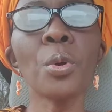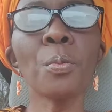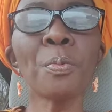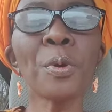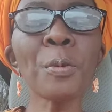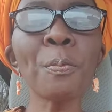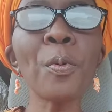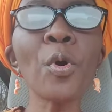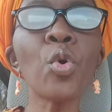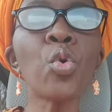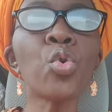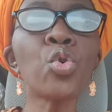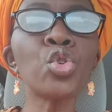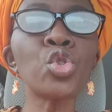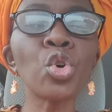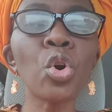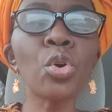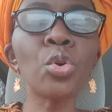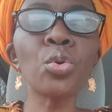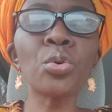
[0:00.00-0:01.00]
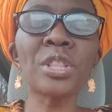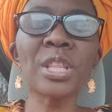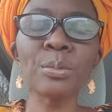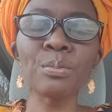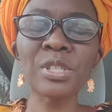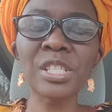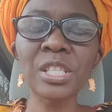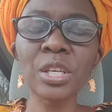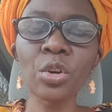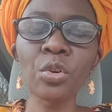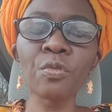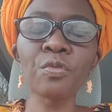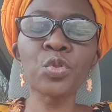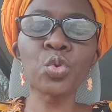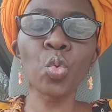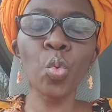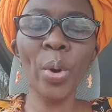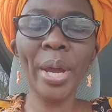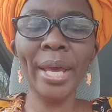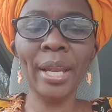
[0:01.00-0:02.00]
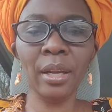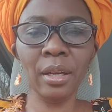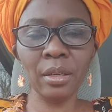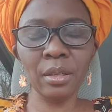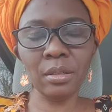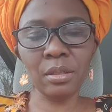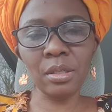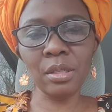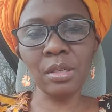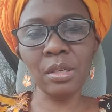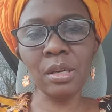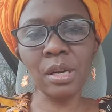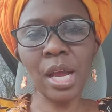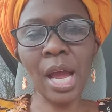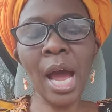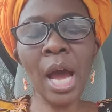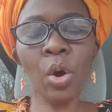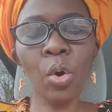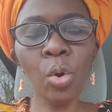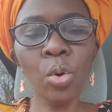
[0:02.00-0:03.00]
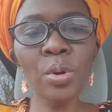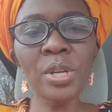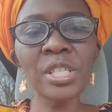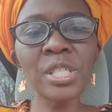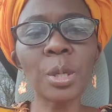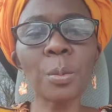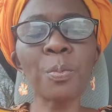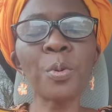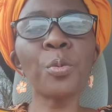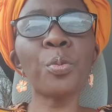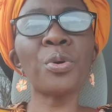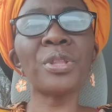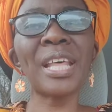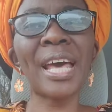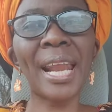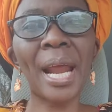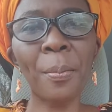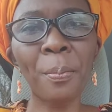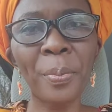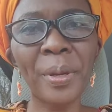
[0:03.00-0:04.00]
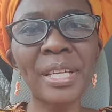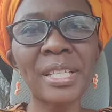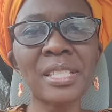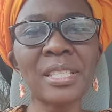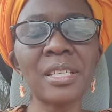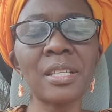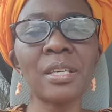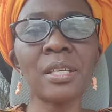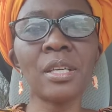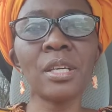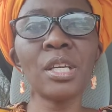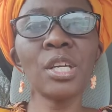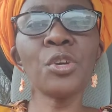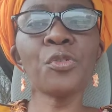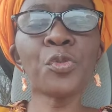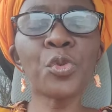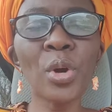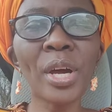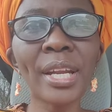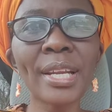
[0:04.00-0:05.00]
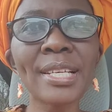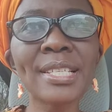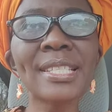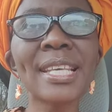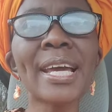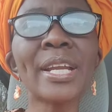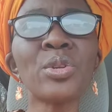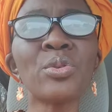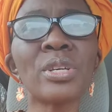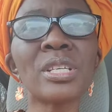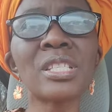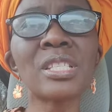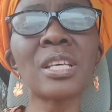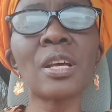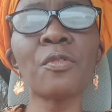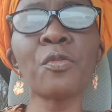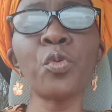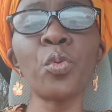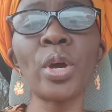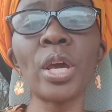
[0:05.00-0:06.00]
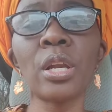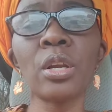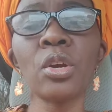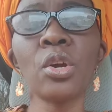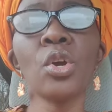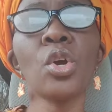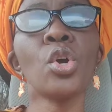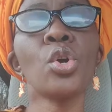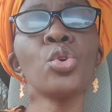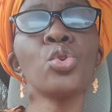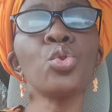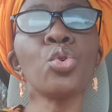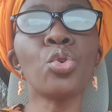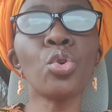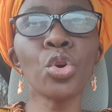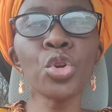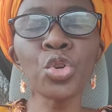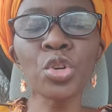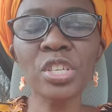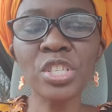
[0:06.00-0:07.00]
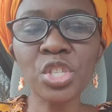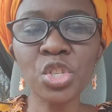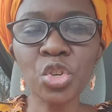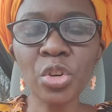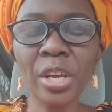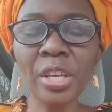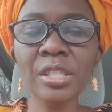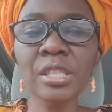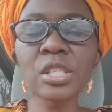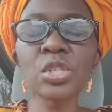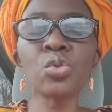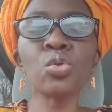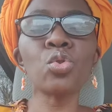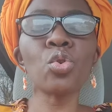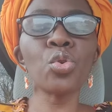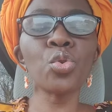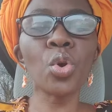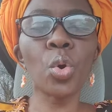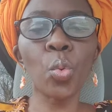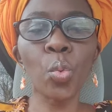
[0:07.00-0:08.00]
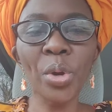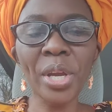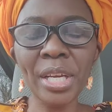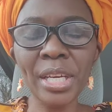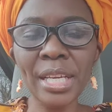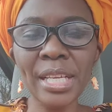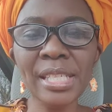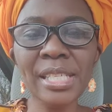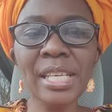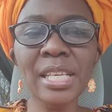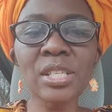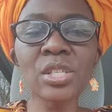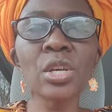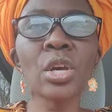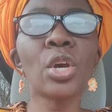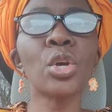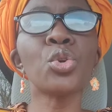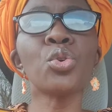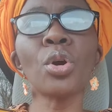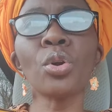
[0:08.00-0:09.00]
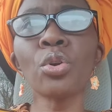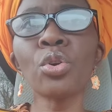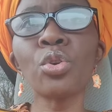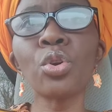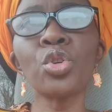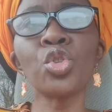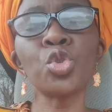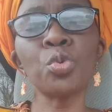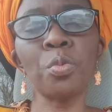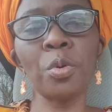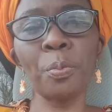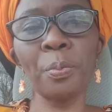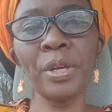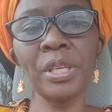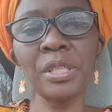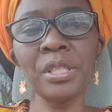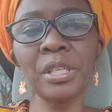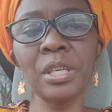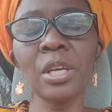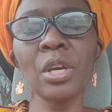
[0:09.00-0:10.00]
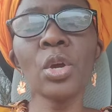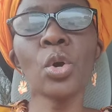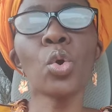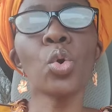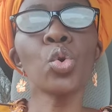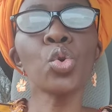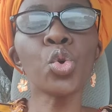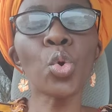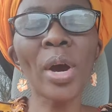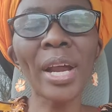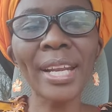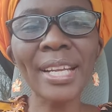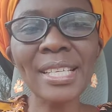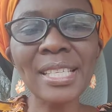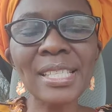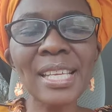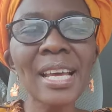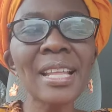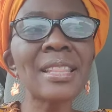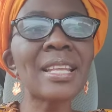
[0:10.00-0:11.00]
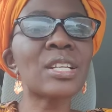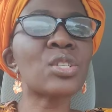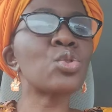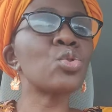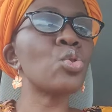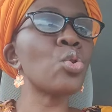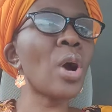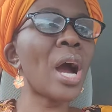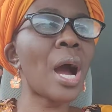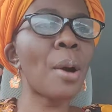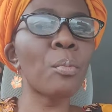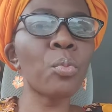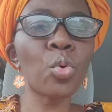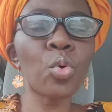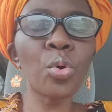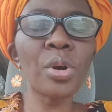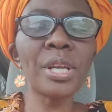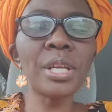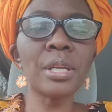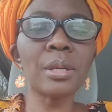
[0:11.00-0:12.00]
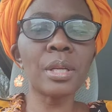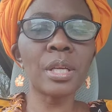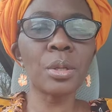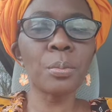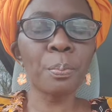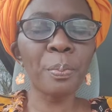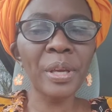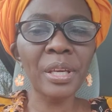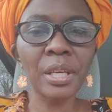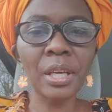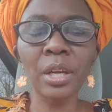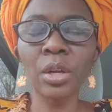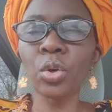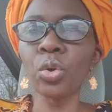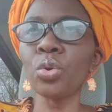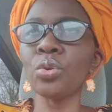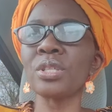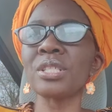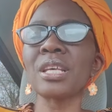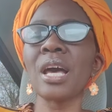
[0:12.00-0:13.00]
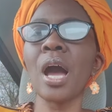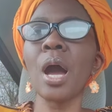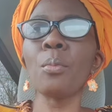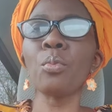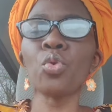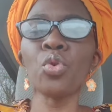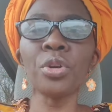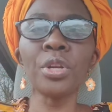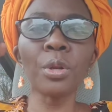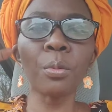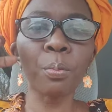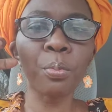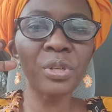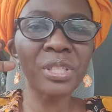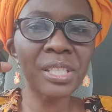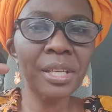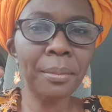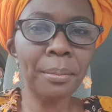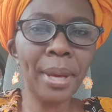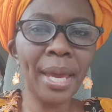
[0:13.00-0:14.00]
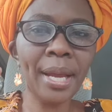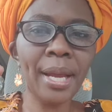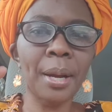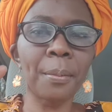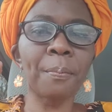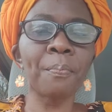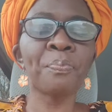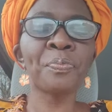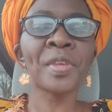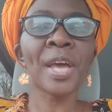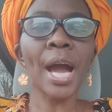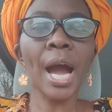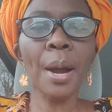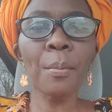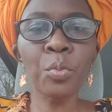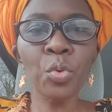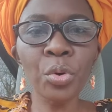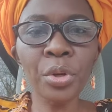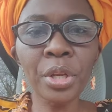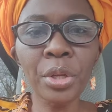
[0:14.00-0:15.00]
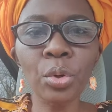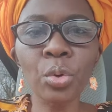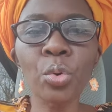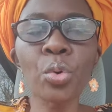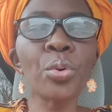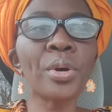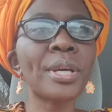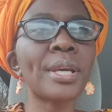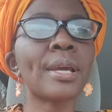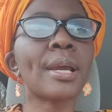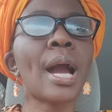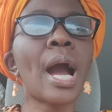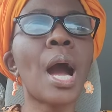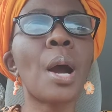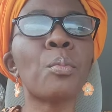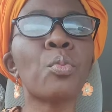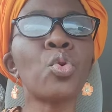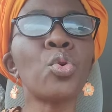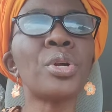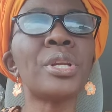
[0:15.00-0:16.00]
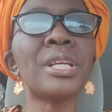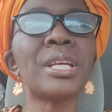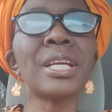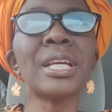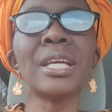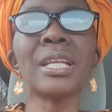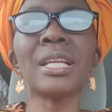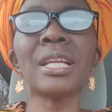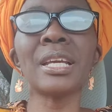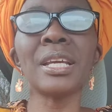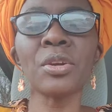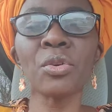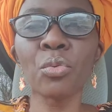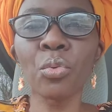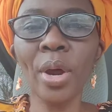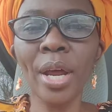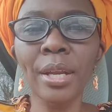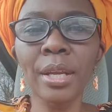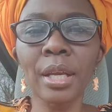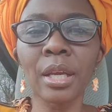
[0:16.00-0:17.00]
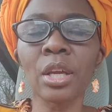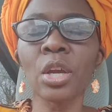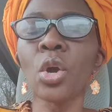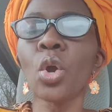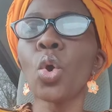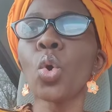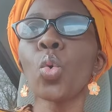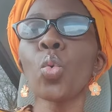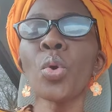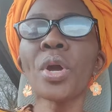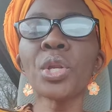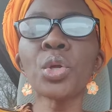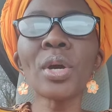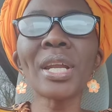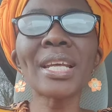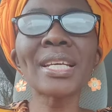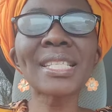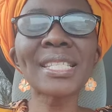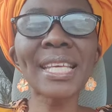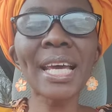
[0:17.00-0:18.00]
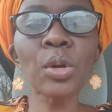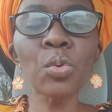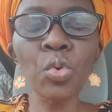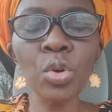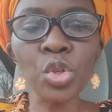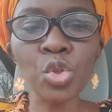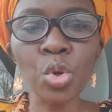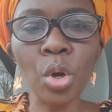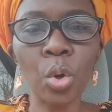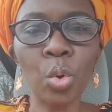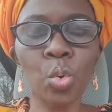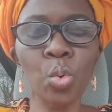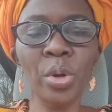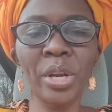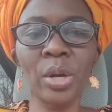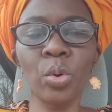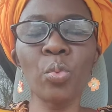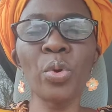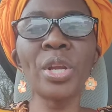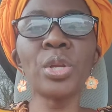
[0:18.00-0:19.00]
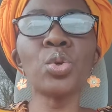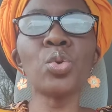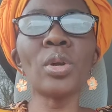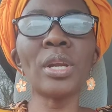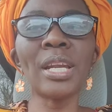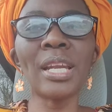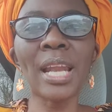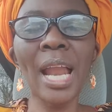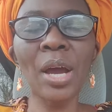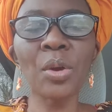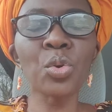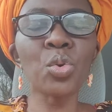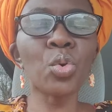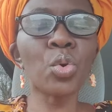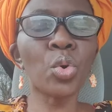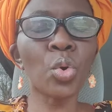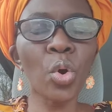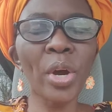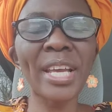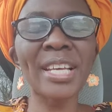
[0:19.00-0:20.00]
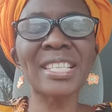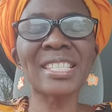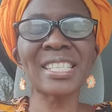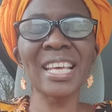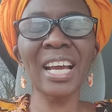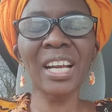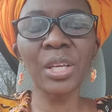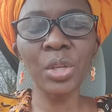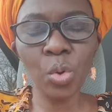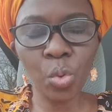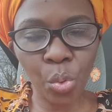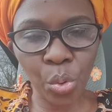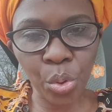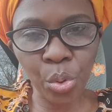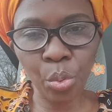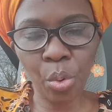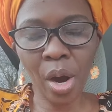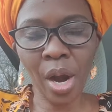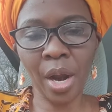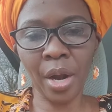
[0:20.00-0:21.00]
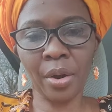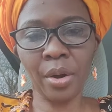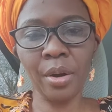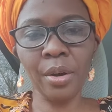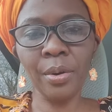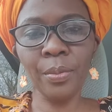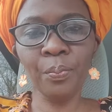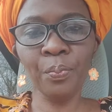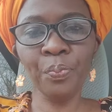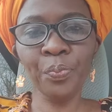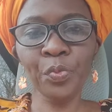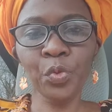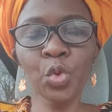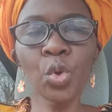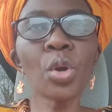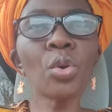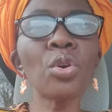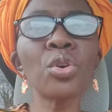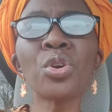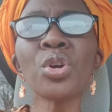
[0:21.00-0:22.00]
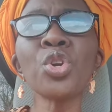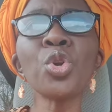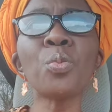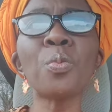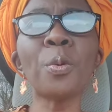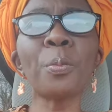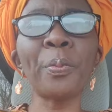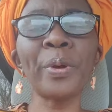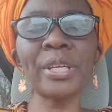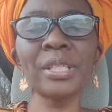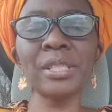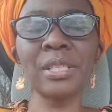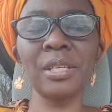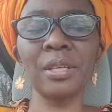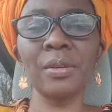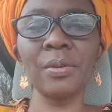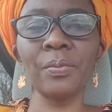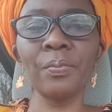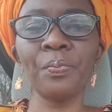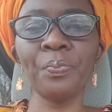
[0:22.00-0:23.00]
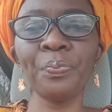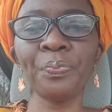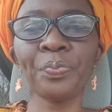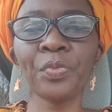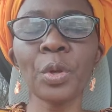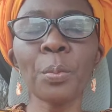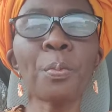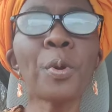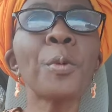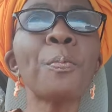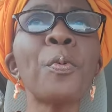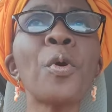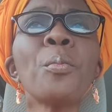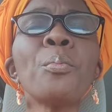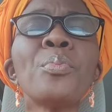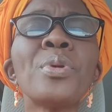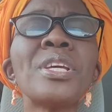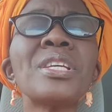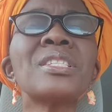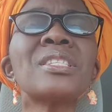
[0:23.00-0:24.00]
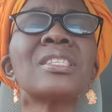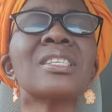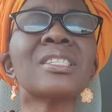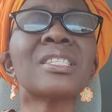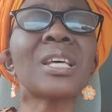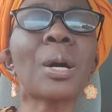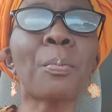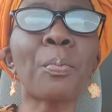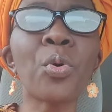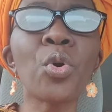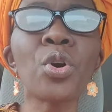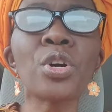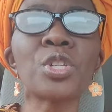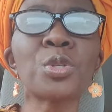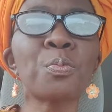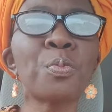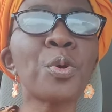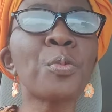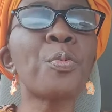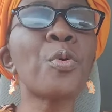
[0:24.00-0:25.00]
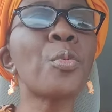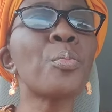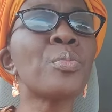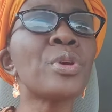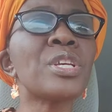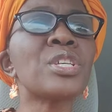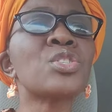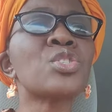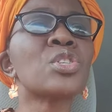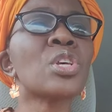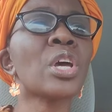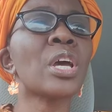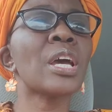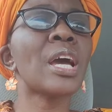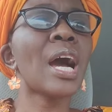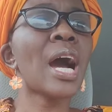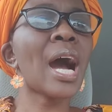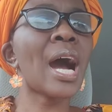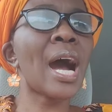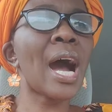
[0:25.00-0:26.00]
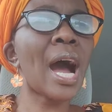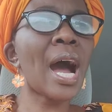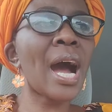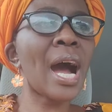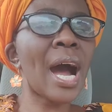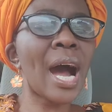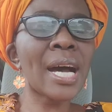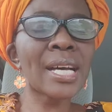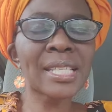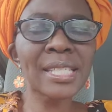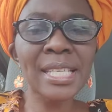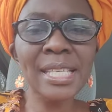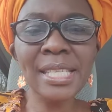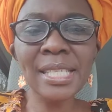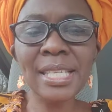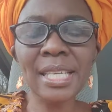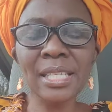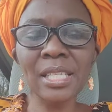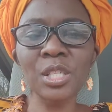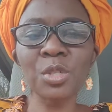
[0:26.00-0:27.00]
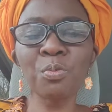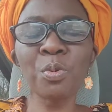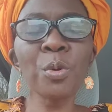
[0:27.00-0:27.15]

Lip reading: People who don't know themselves well are always the people that are petty. If you understand yourself well, you know your strengths, you know your weaknesses, you're not going to be petty. You understand that, I'm good in picking clothes, I'm good in putting makeup, I'm good in cooking, I'm good in running. When you understand what you're good at, when you know exactly who you are, you're not going to be petty. People miss support. People miss assistance.